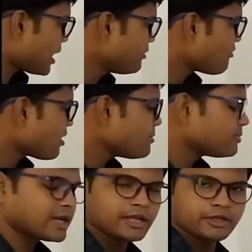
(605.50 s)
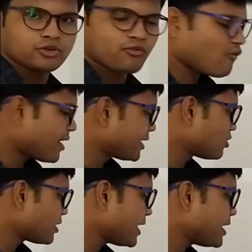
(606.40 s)
if I am telling you to find
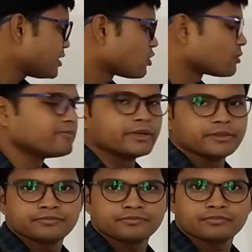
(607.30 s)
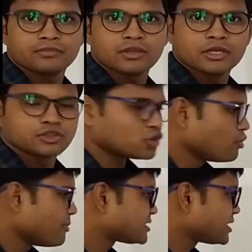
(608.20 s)
out A dot B, so you
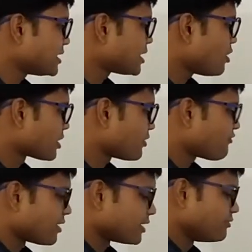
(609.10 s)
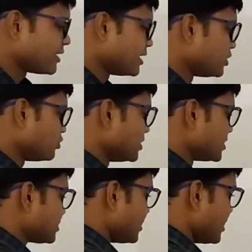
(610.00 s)
may say that okay fine, we can do
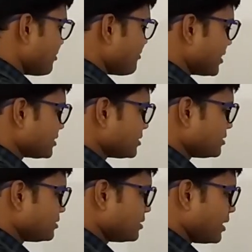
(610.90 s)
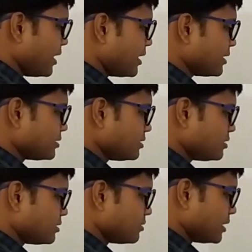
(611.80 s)
this A vector and
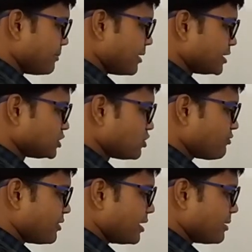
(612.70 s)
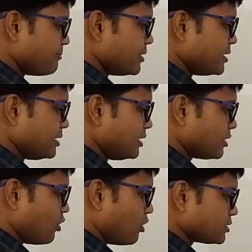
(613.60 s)
the magnitude of A B
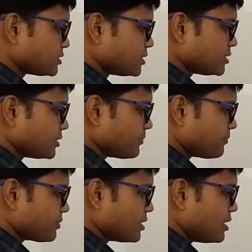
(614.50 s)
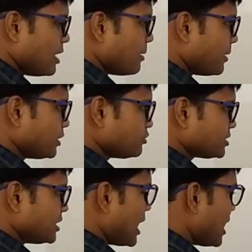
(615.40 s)
cos theta. But you
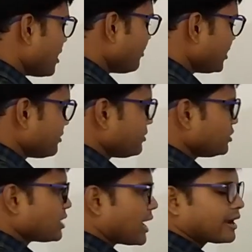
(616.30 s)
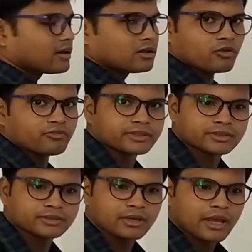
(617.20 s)
see, I haven't given you the angle of it,
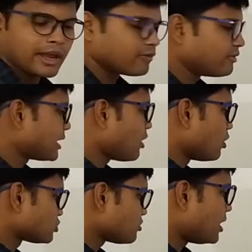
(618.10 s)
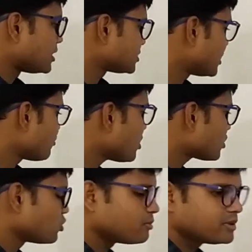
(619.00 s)
and we can also ask that what
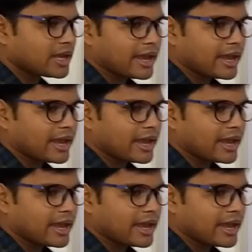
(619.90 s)
could be the